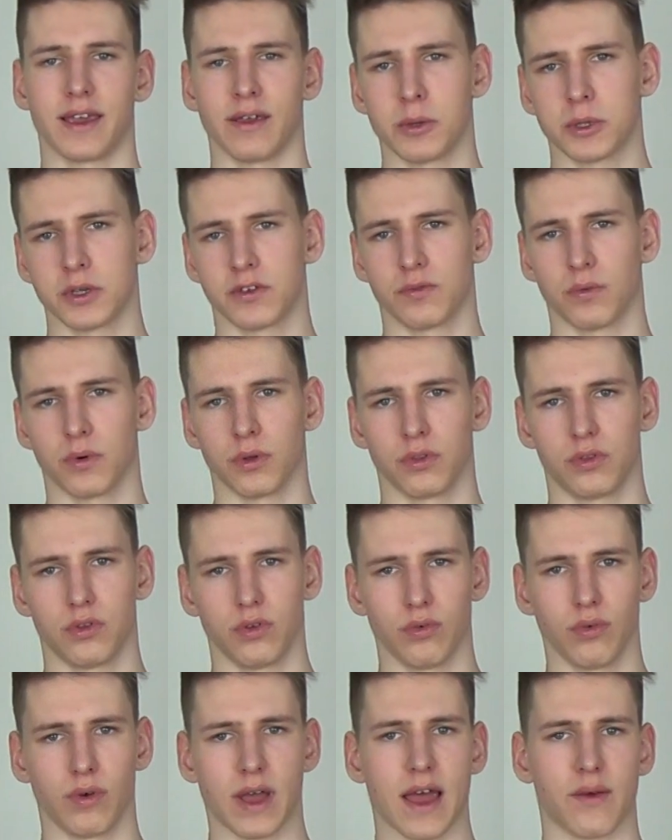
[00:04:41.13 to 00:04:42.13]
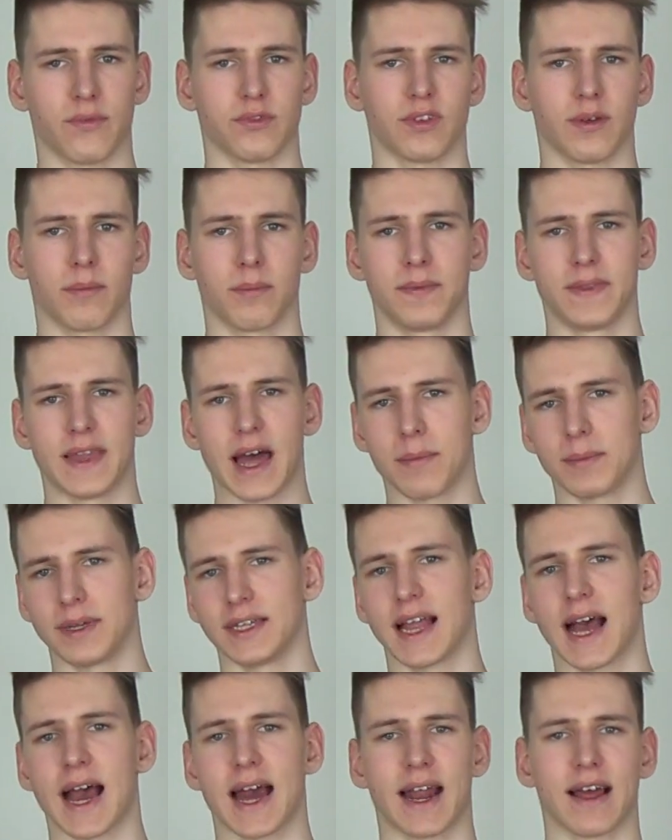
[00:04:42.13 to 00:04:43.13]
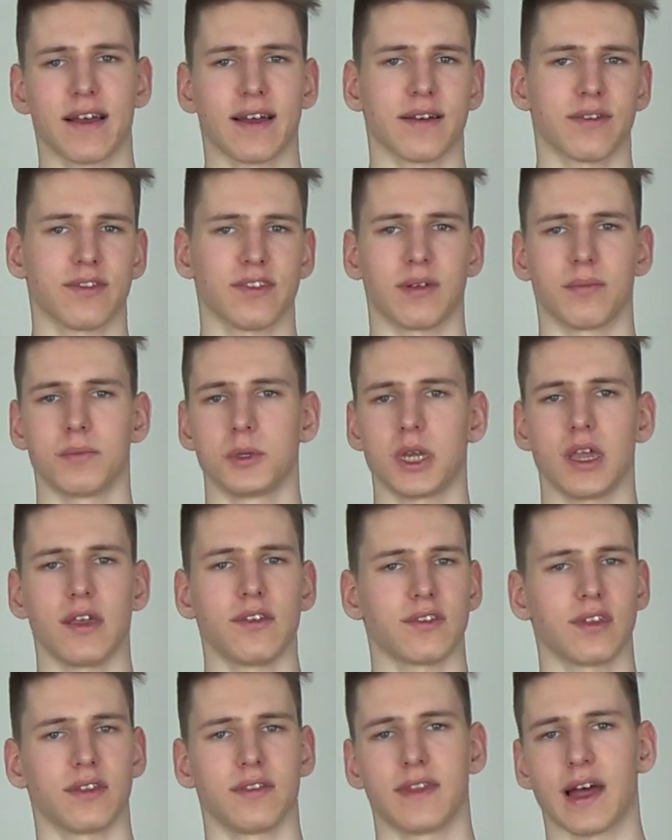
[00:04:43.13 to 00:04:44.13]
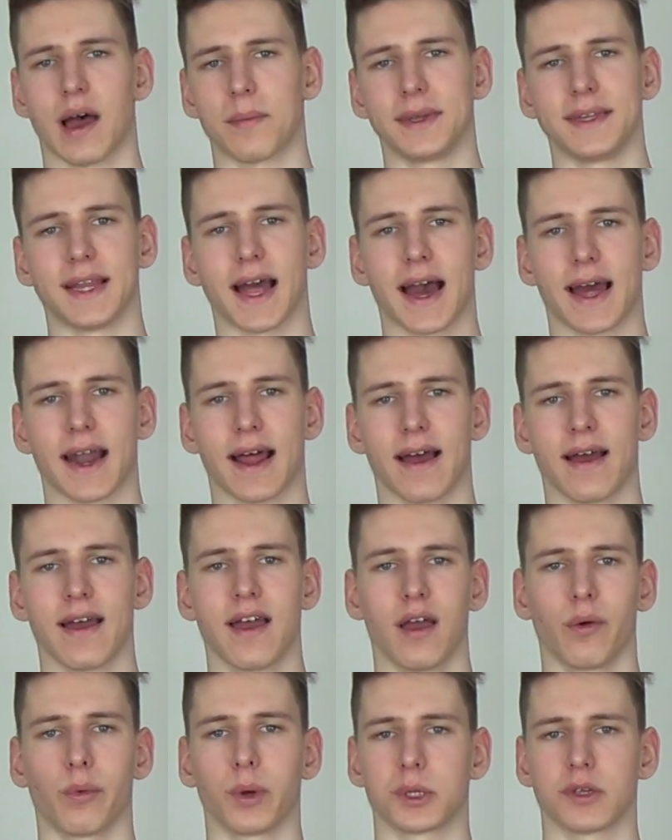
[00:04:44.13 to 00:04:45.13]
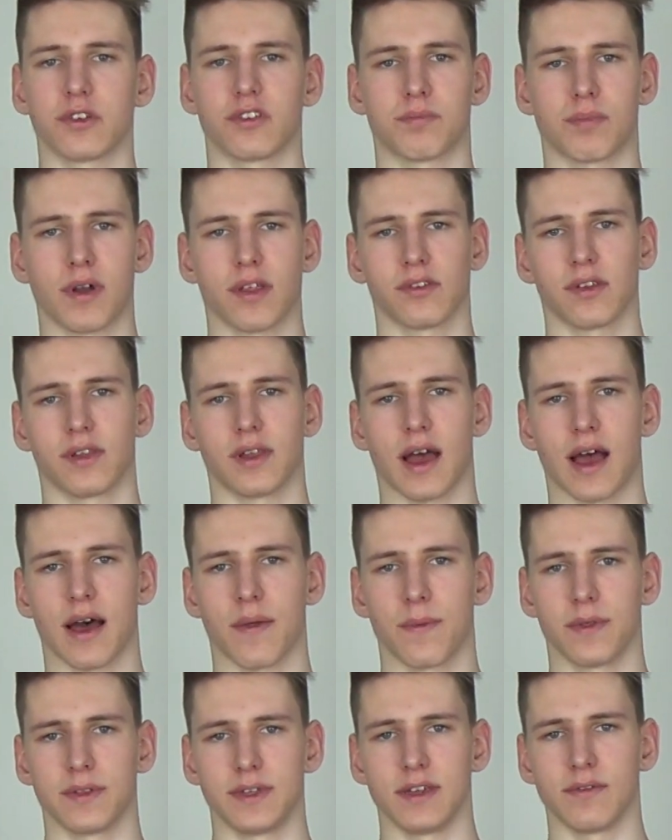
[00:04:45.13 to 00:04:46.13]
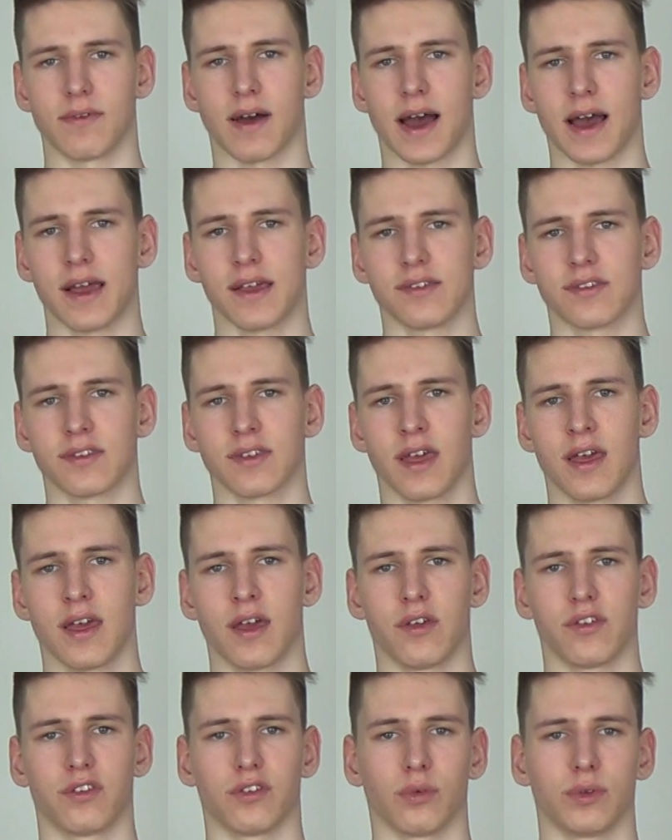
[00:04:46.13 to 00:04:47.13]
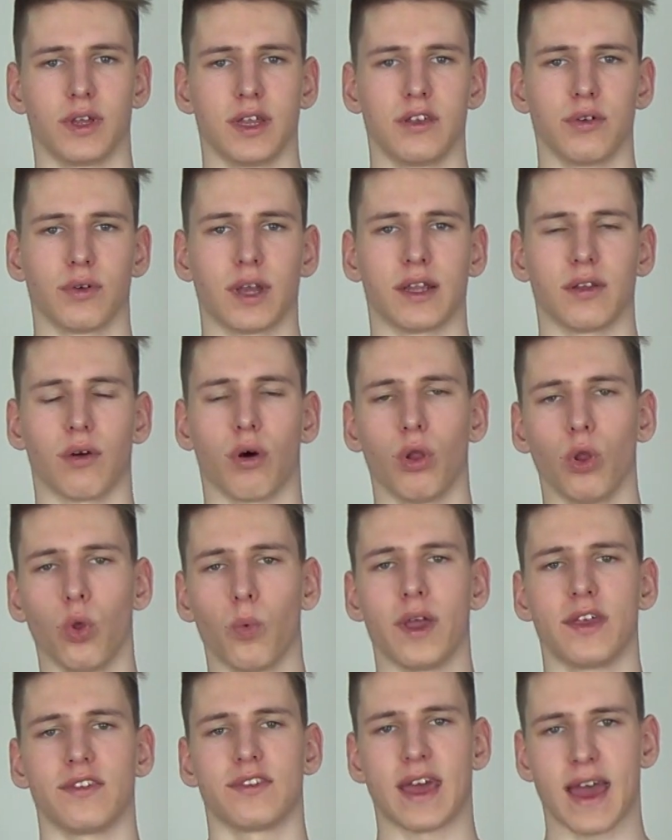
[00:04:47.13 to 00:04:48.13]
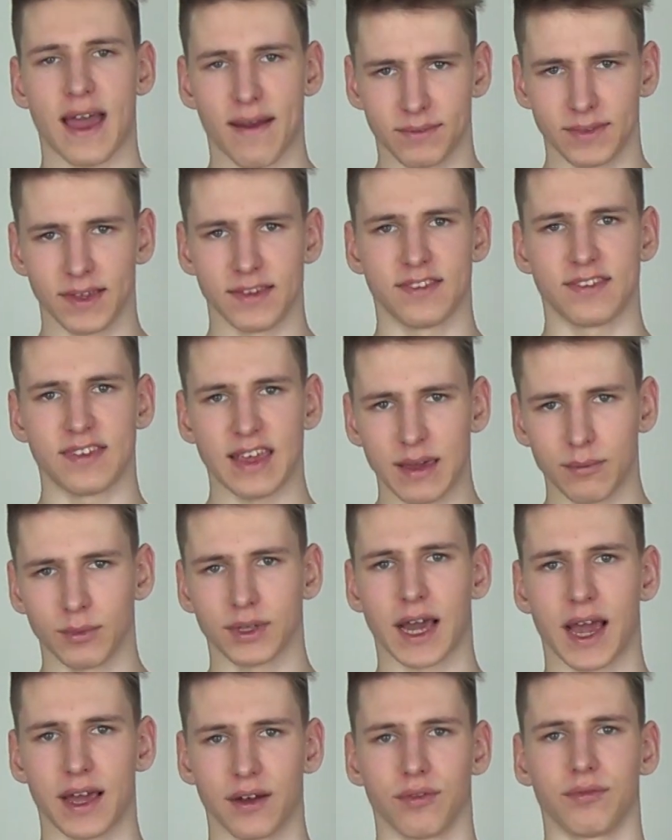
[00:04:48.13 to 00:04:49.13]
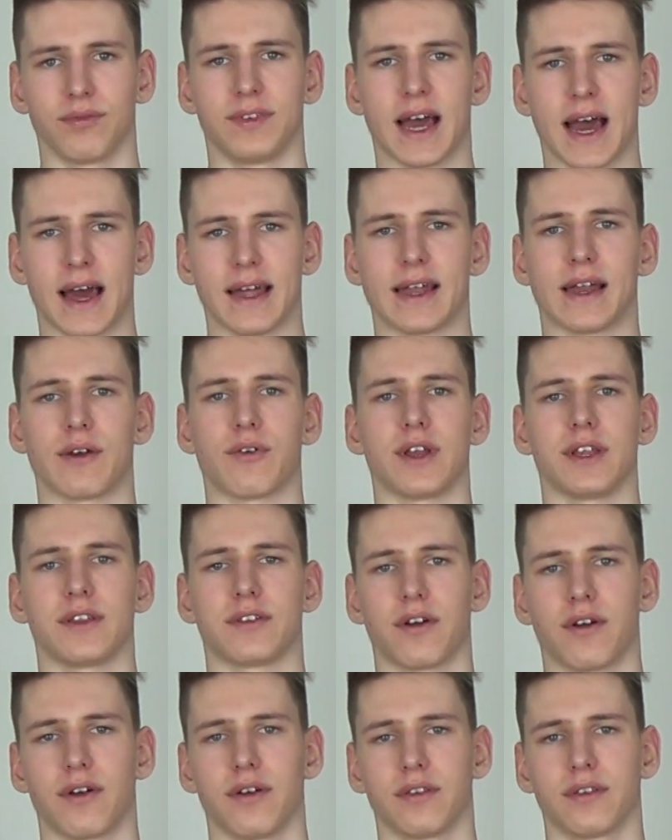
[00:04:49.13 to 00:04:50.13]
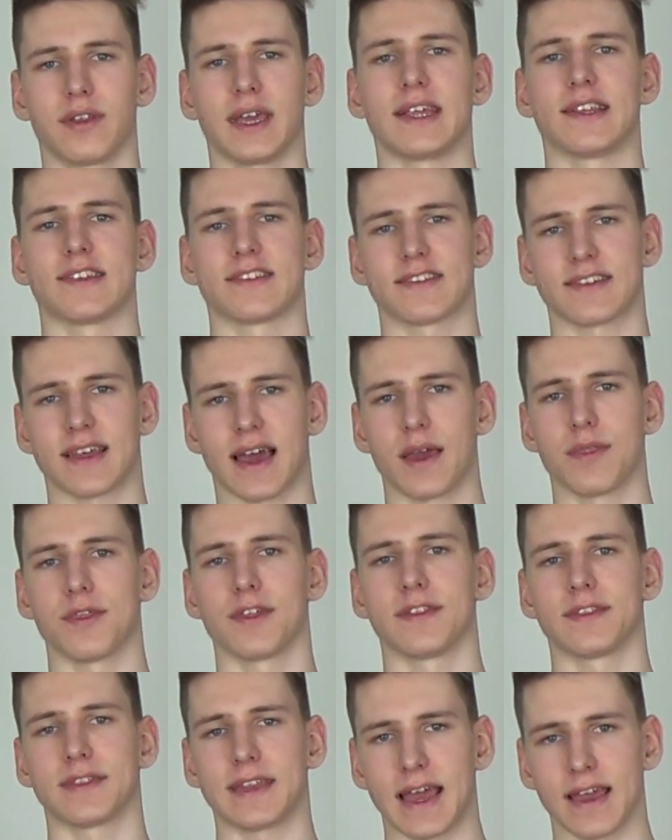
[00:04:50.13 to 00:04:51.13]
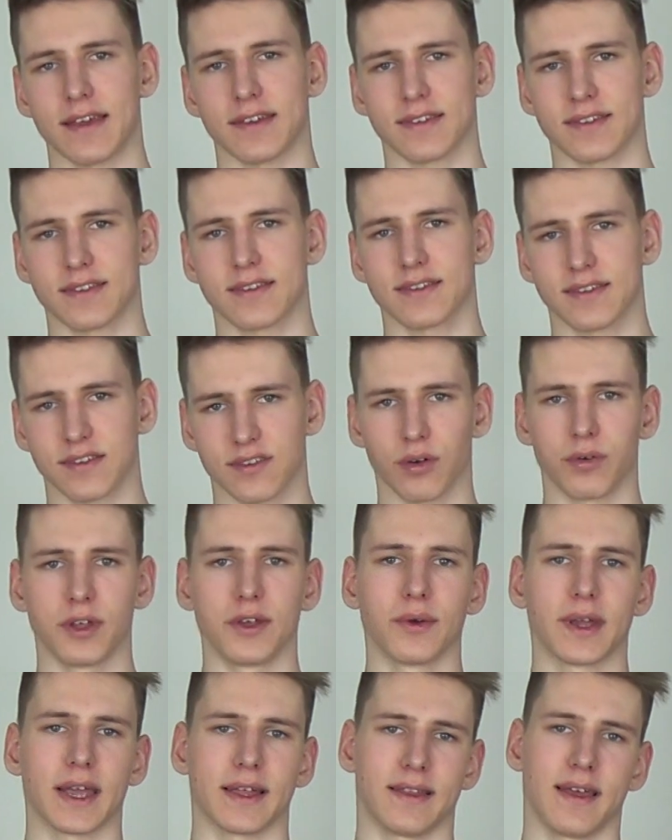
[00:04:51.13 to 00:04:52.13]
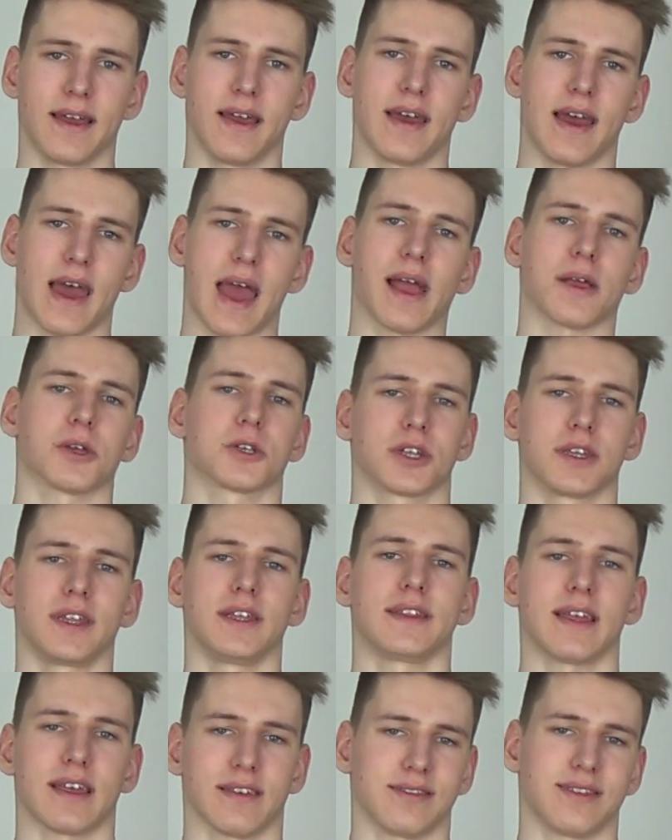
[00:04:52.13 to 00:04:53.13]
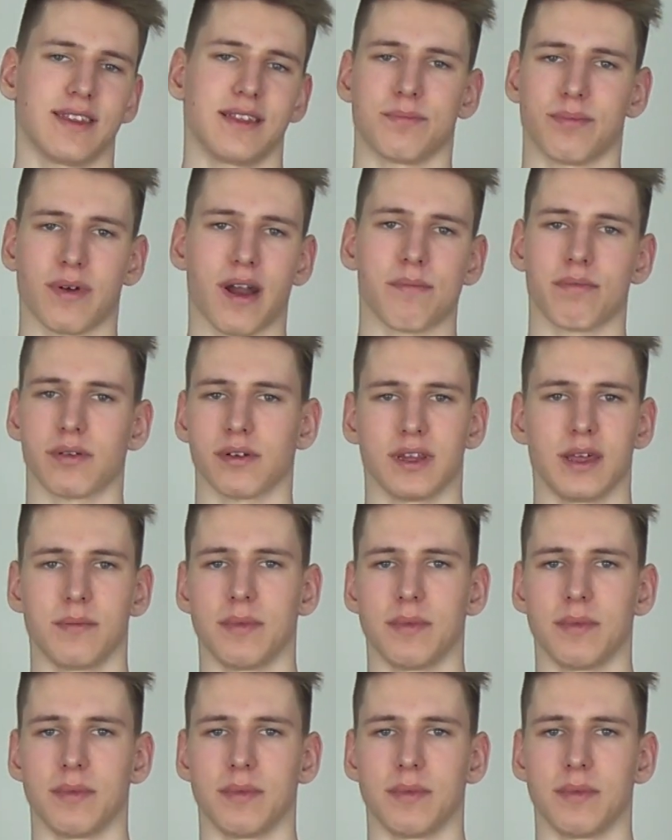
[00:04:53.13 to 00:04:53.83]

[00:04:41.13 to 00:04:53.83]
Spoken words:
You just want to have some dummy data, some JSON dummy data, which is present on the device, so that you can always have the same kind of data returned inside the tests, so you can actually test it properly.